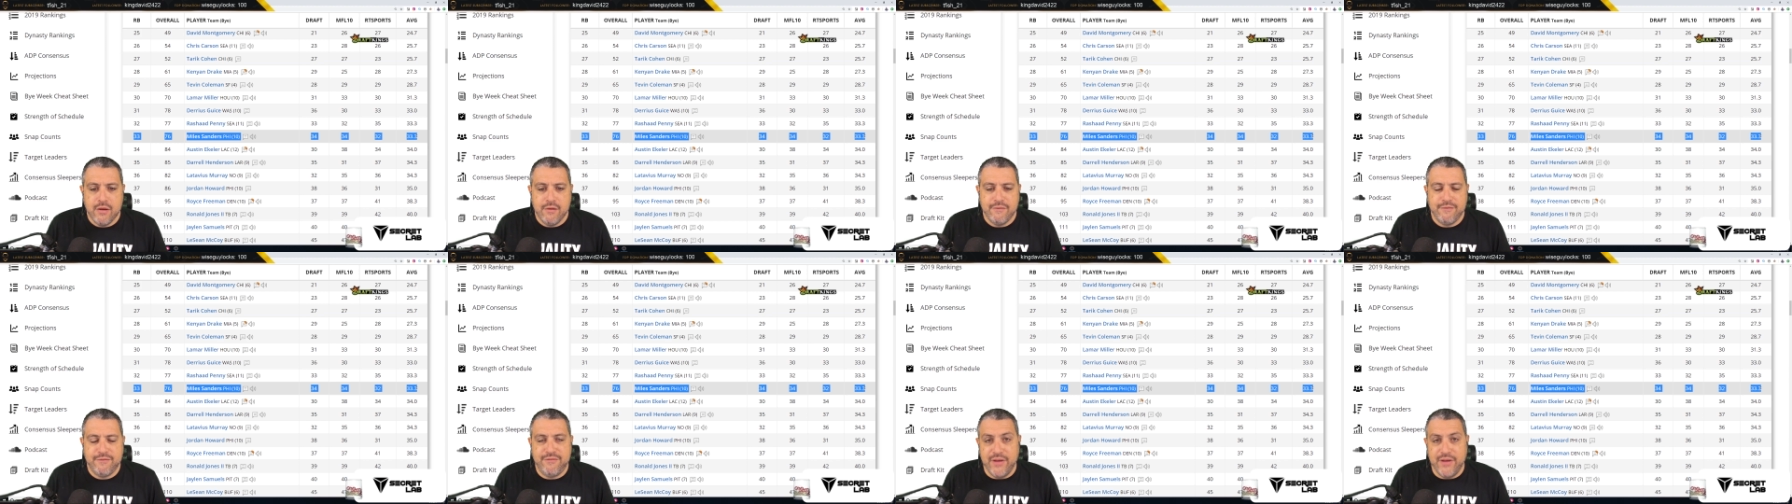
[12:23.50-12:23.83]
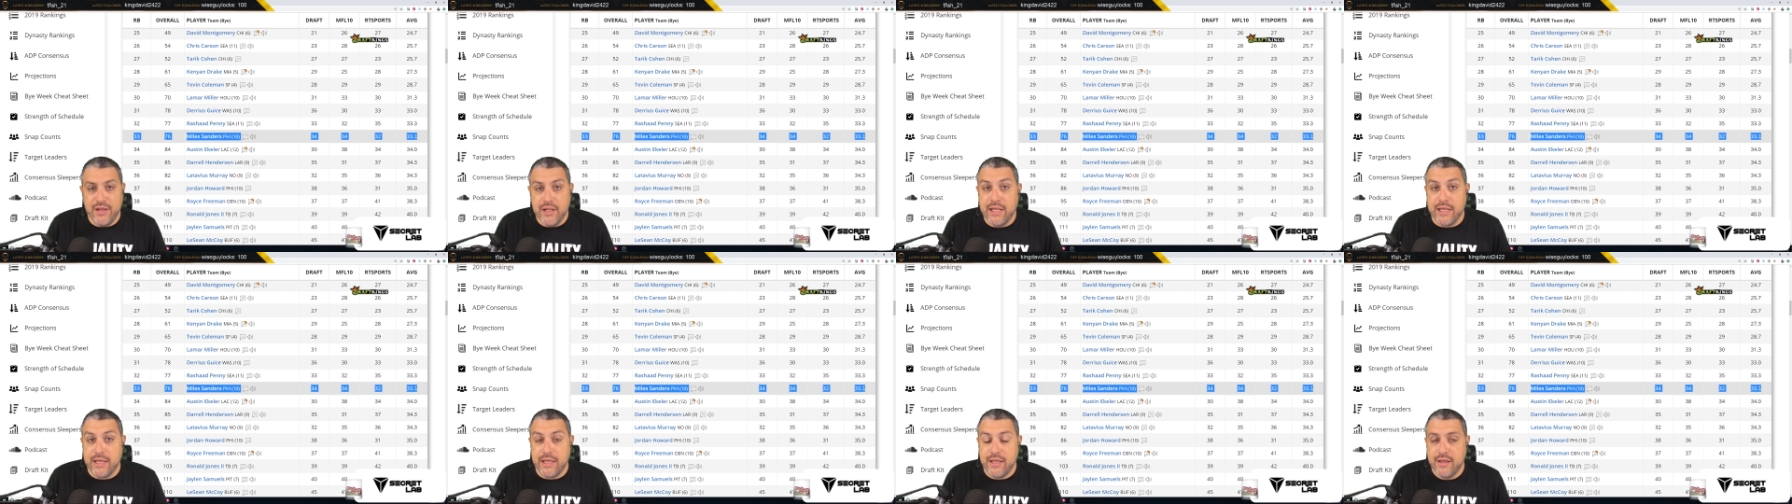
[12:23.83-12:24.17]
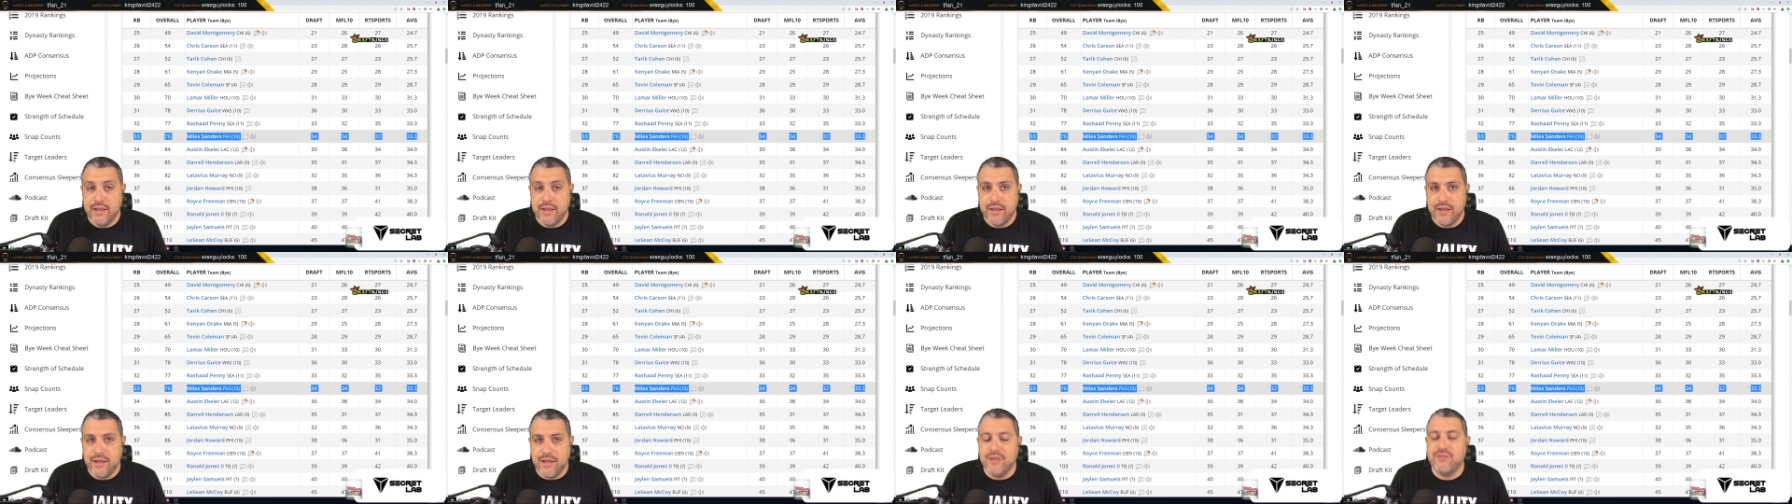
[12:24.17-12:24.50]
Philly
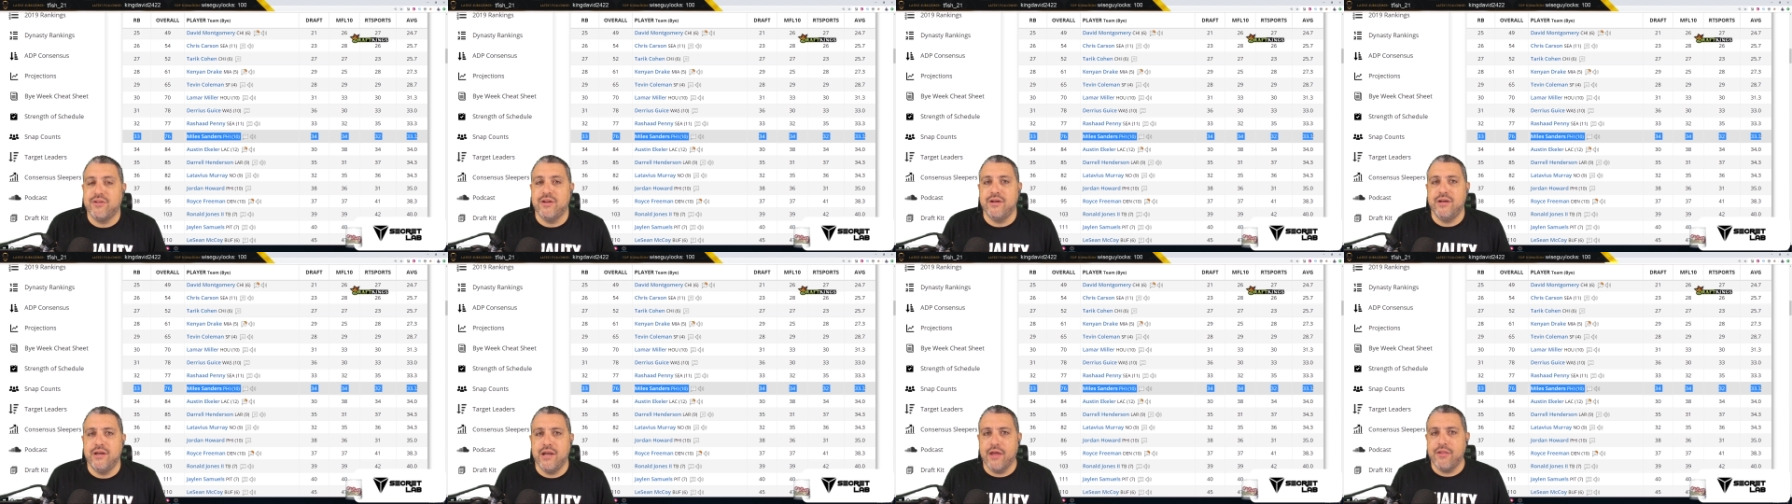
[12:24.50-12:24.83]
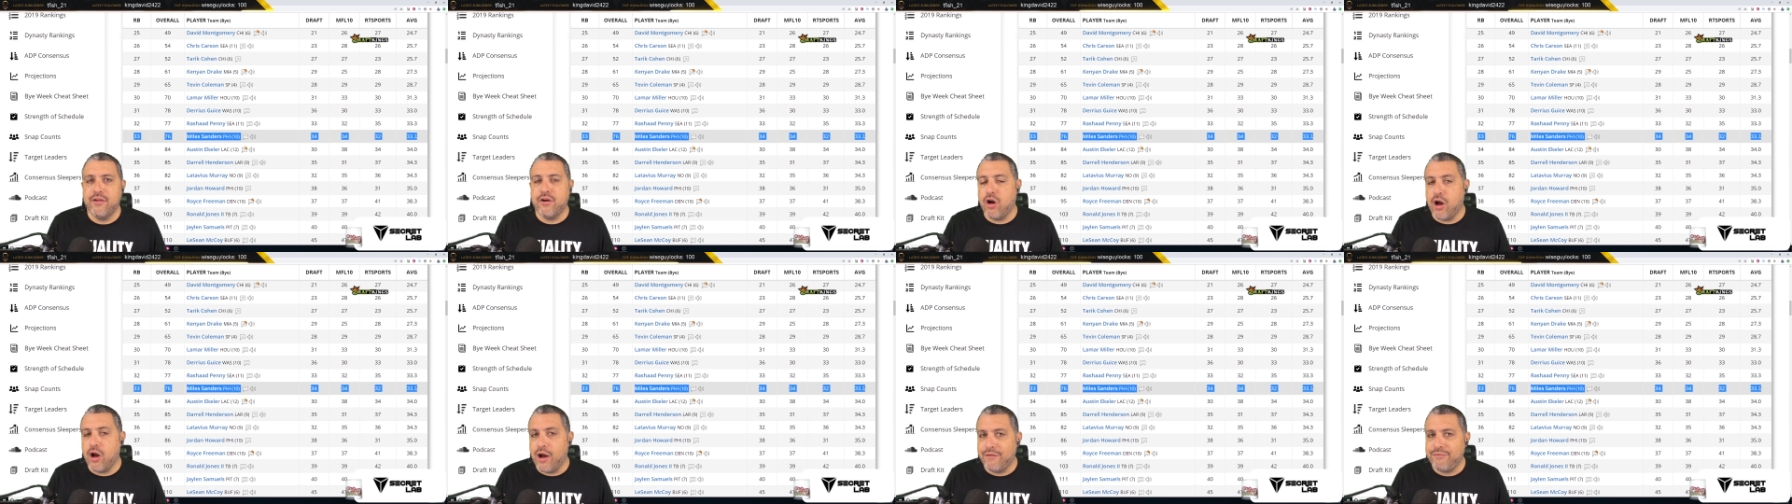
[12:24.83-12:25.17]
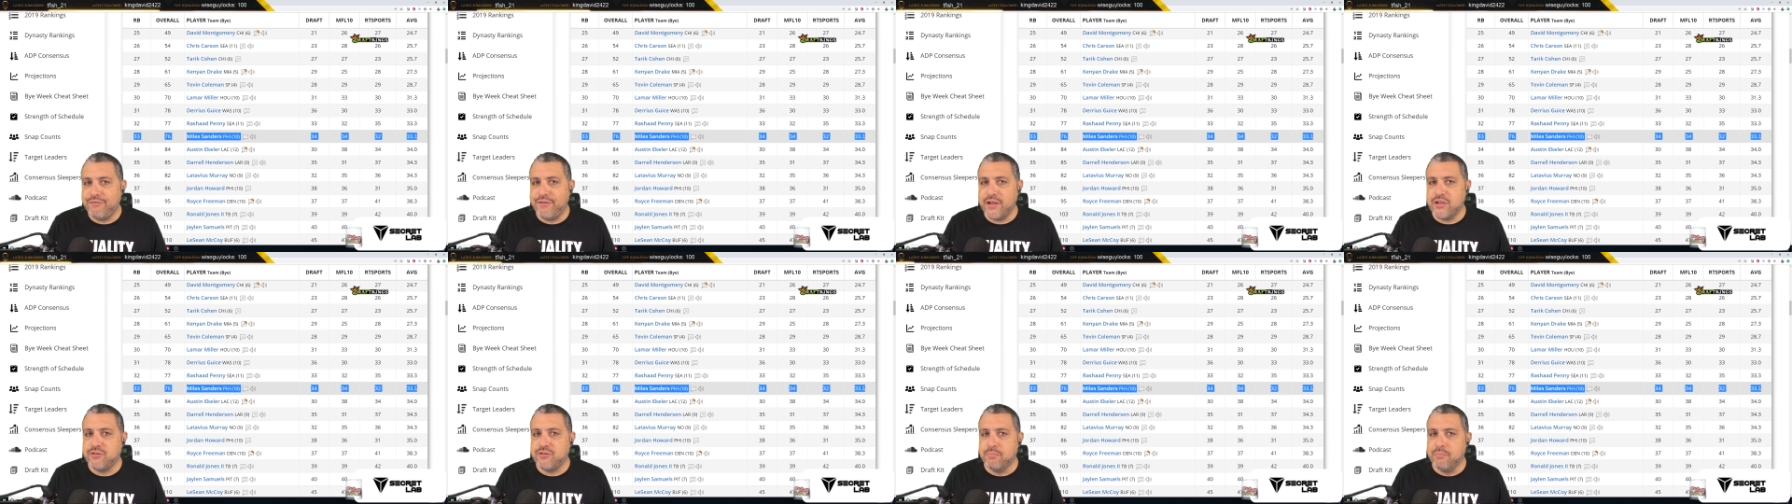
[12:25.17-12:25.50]
is another
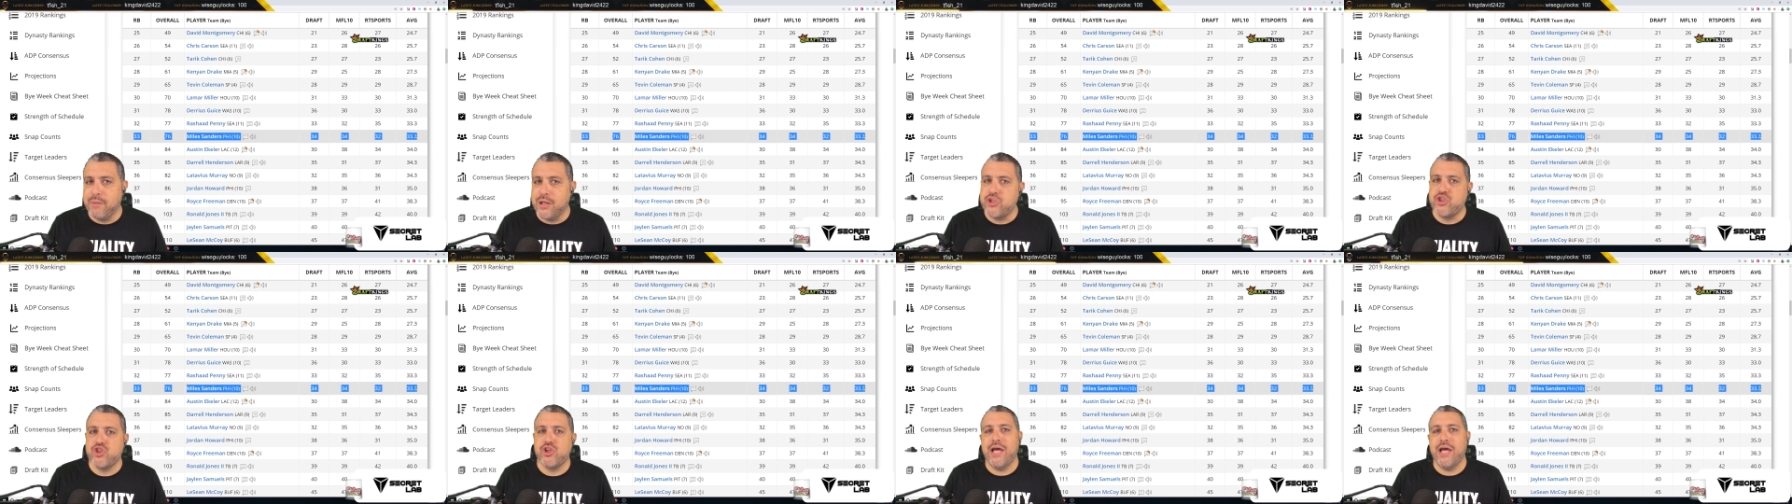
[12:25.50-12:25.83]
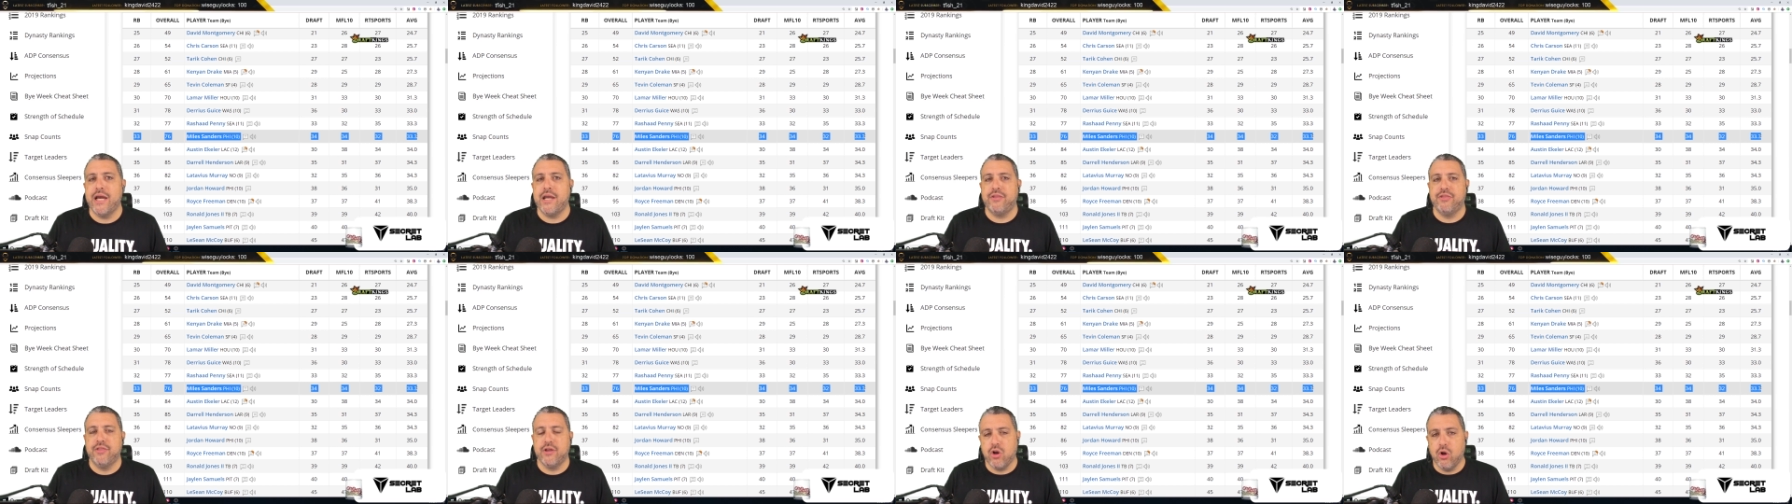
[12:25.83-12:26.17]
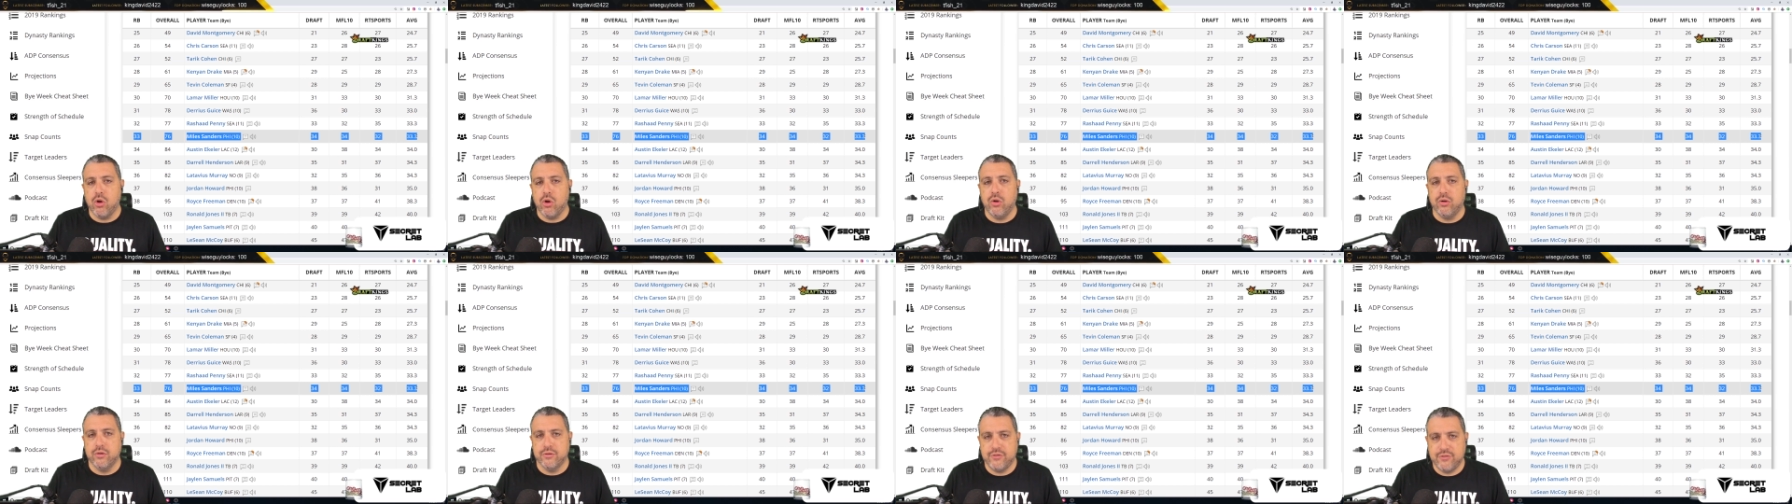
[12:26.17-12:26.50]
offense much like the
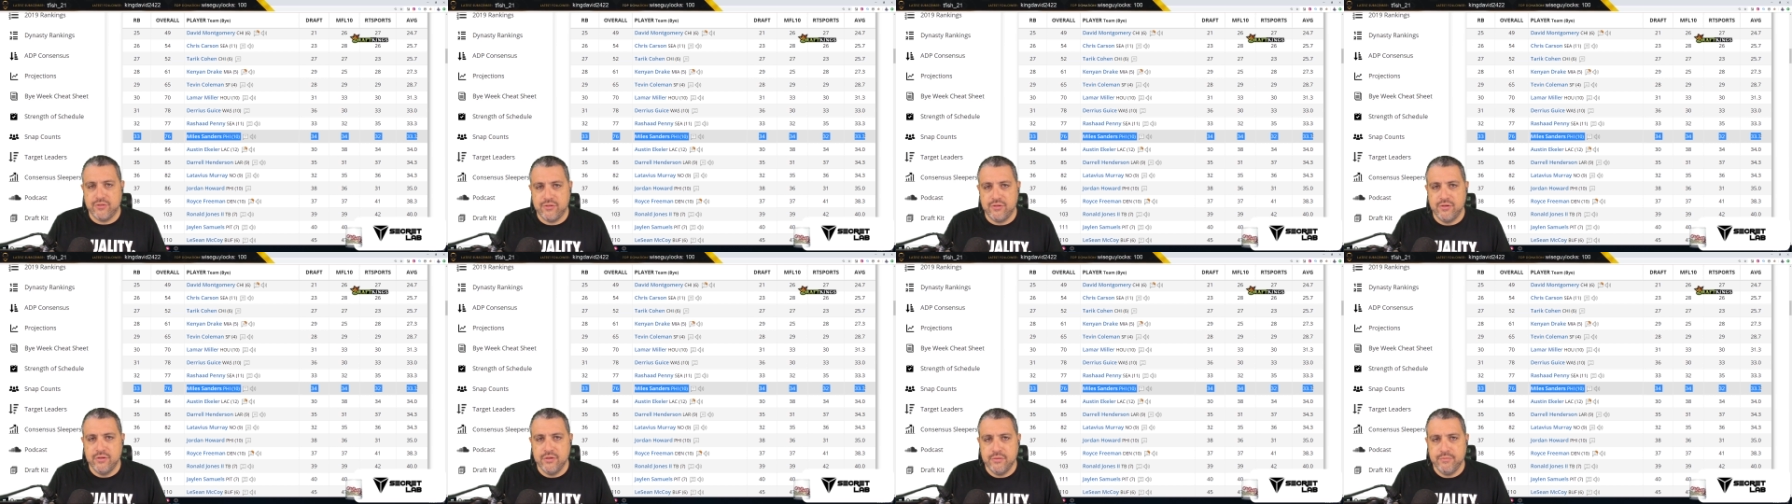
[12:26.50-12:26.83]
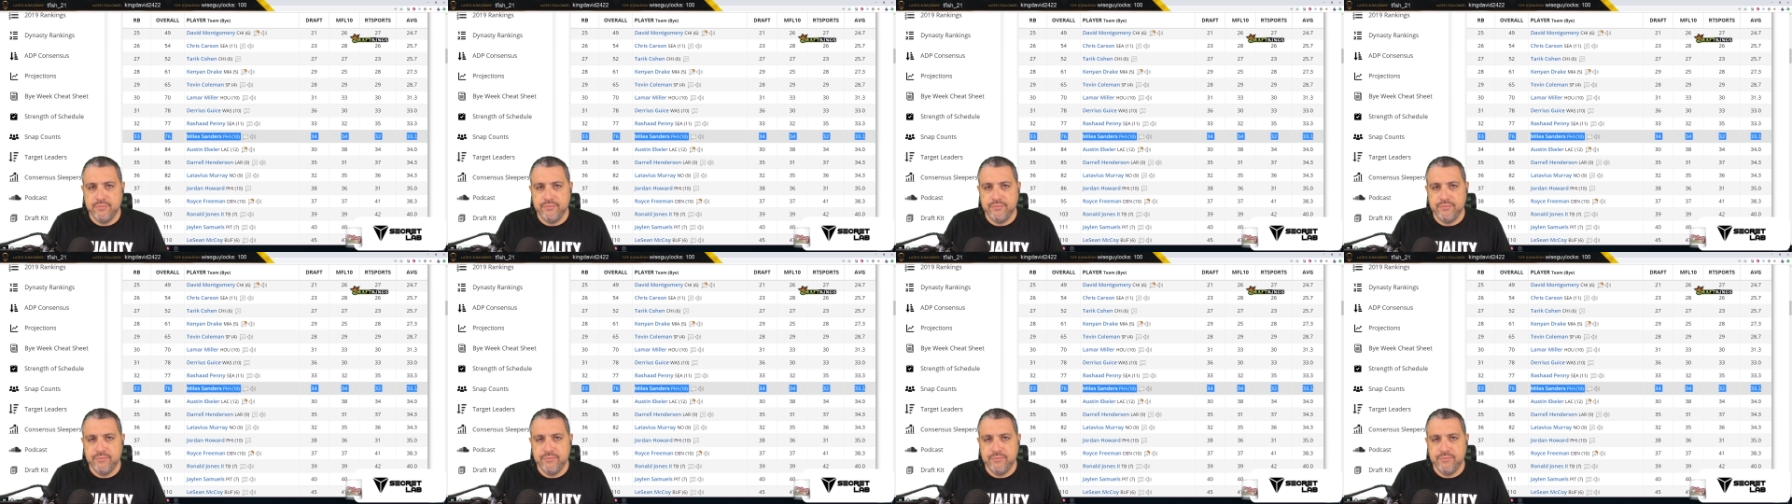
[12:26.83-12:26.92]
Colts